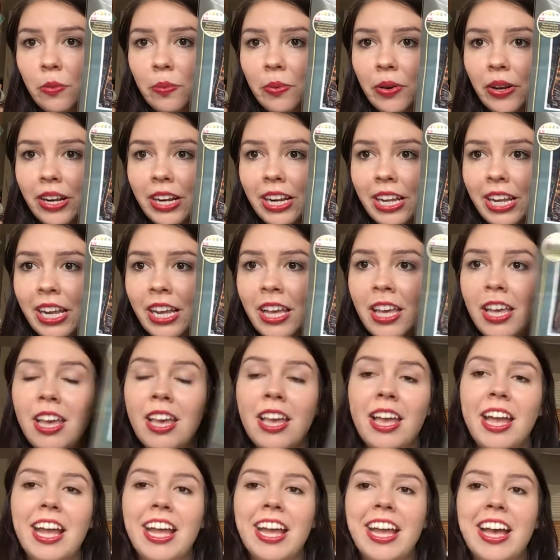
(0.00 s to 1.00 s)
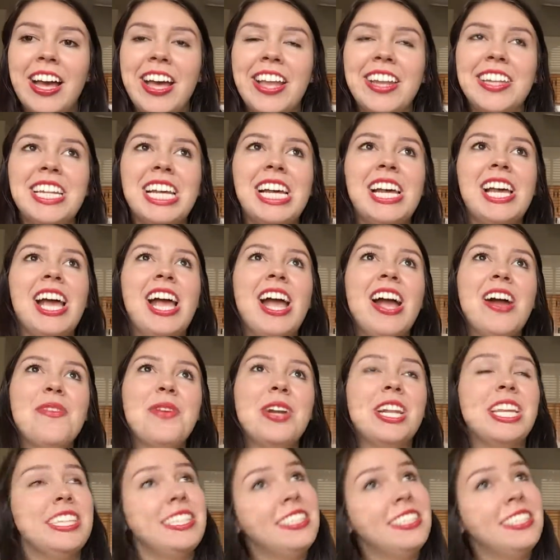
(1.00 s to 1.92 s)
pretty. And when I